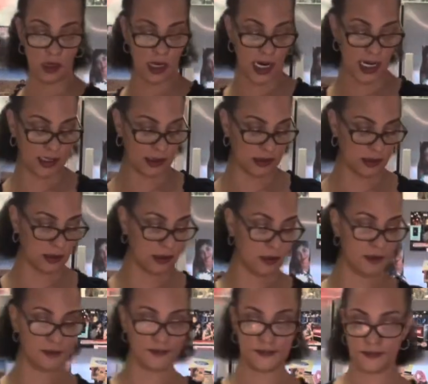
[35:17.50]
out of the
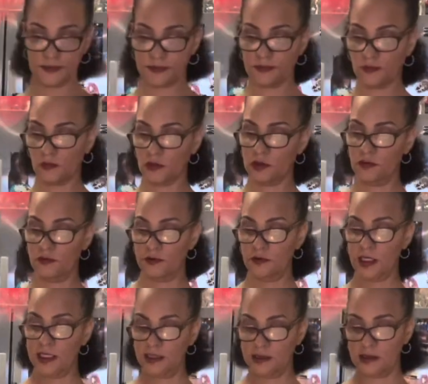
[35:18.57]

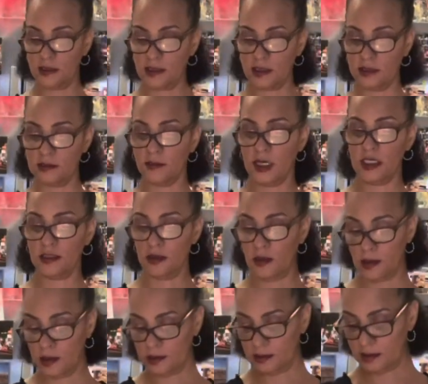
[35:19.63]
freezer because my
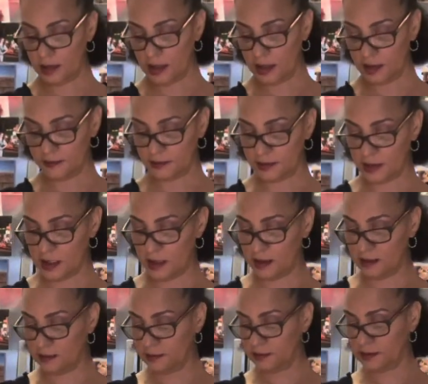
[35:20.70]
daughter loves
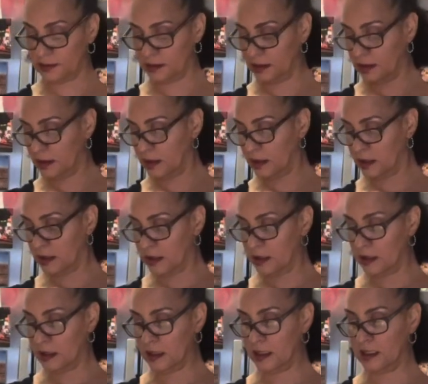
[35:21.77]
those.
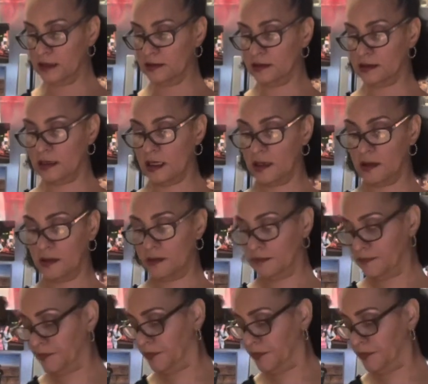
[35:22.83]
And so